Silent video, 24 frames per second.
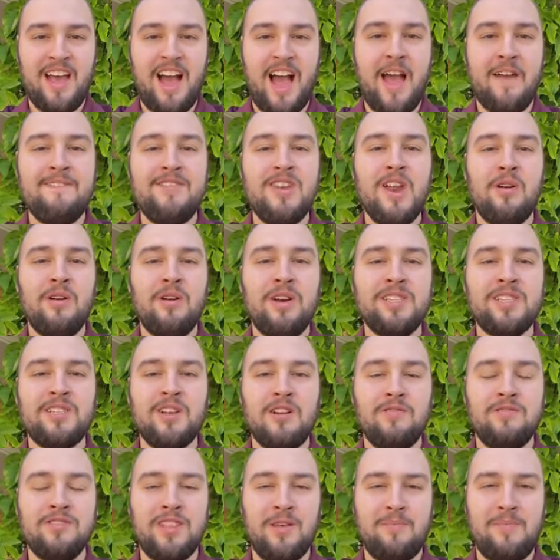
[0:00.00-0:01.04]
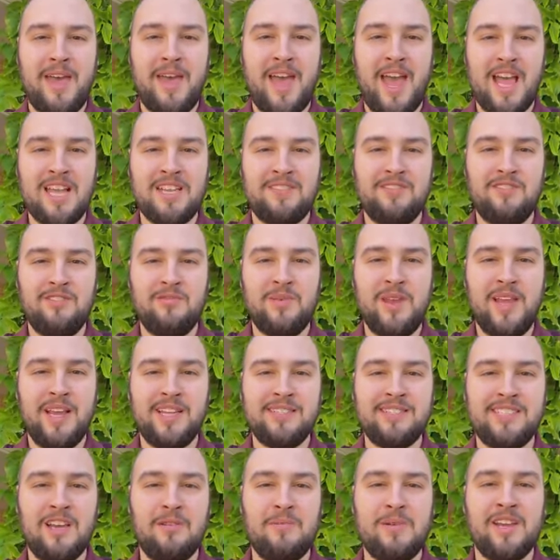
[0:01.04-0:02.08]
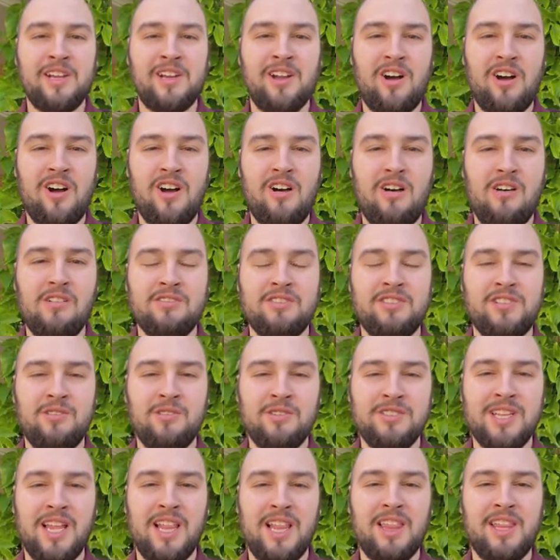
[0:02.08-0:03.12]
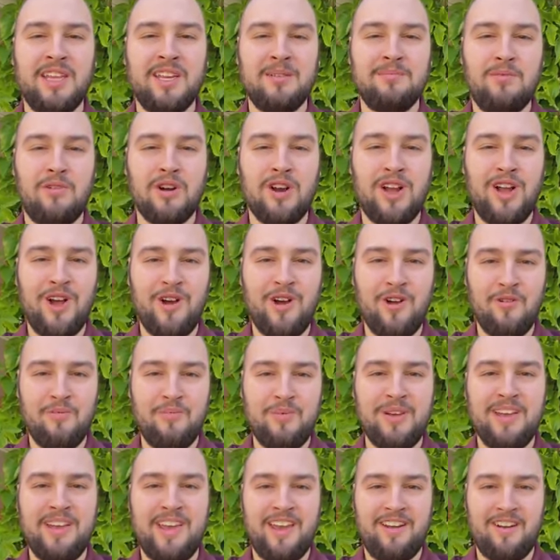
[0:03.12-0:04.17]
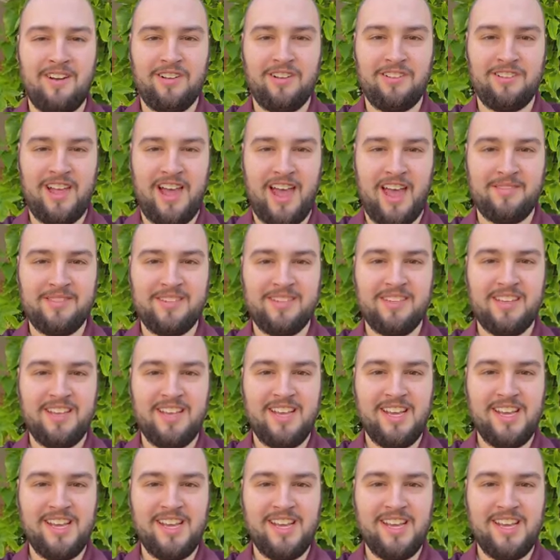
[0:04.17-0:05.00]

I've noticed over the past few weeks that we could all use a little more hope in our lives.